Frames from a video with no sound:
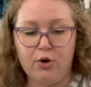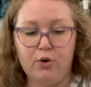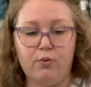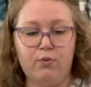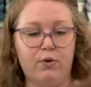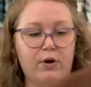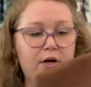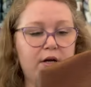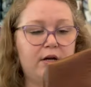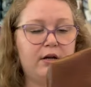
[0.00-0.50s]

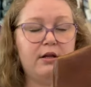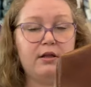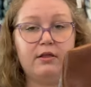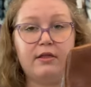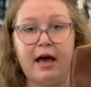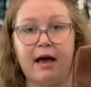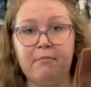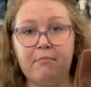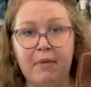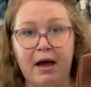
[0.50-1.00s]
one
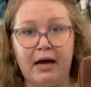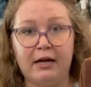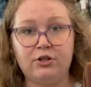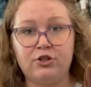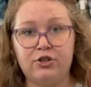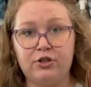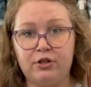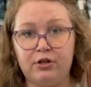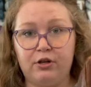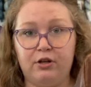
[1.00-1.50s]
that
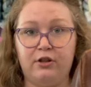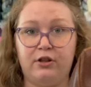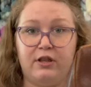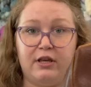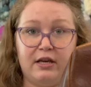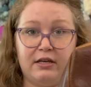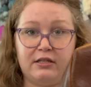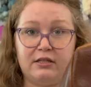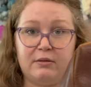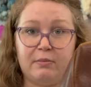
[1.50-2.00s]
matched
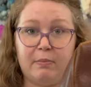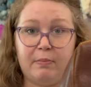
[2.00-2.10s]
this